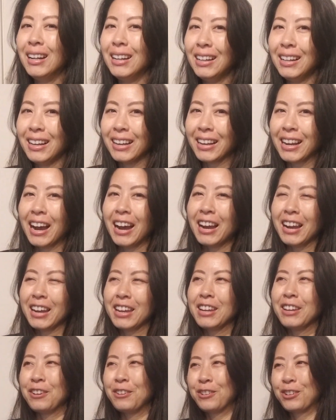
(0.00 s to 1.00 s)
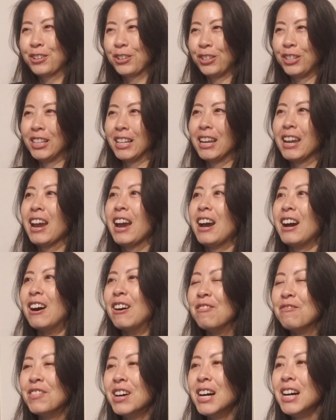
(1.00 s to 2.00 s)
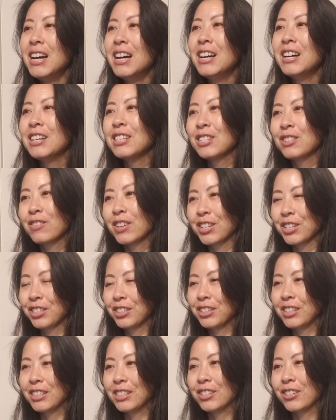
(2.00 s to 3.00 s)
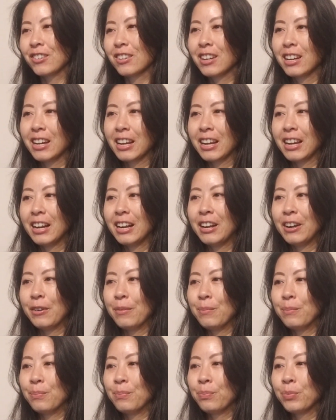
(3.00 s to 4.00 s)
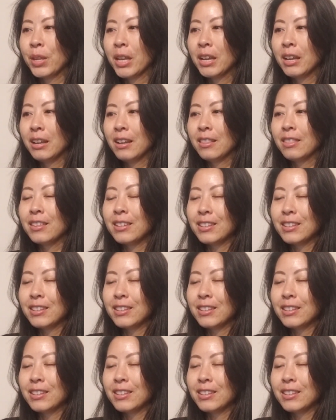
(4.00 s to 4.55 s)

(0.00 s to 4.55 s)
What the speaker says: like I usually am, especially during the